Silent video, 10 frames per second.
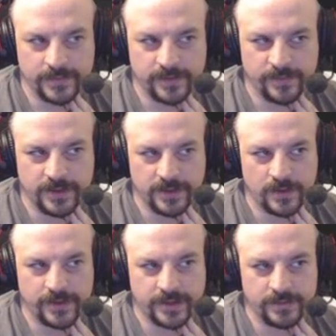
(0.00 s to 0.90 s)
if we
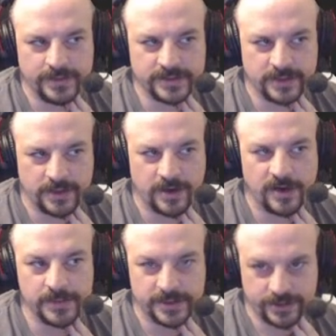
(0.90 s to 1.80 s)
know that it's an
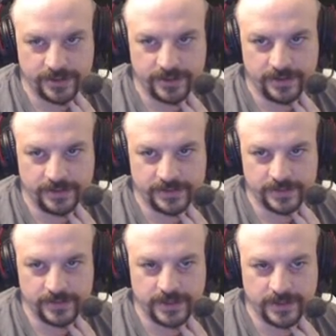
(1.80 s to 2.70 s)
armature,
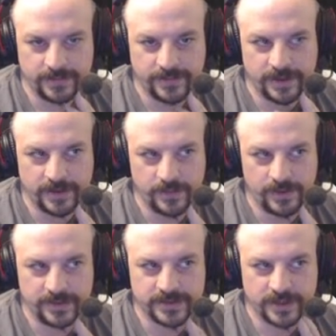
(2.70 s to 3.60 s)
so we need to define
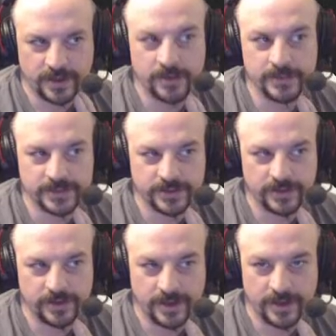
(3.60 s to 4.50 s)
whether it's an
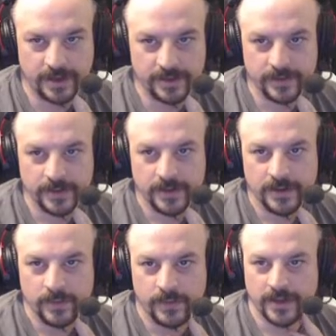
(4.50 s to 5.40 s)
armature or not,
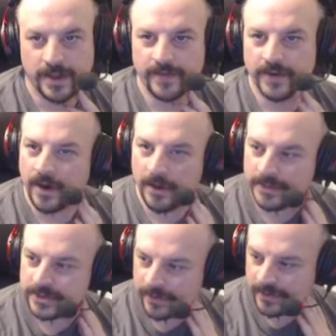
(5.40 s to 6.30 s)
we could have an
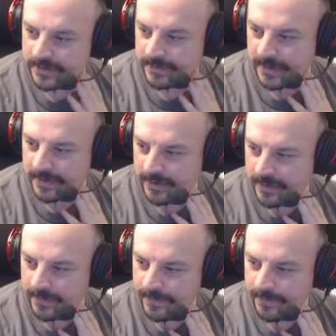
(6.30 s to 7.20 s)
armature inspector,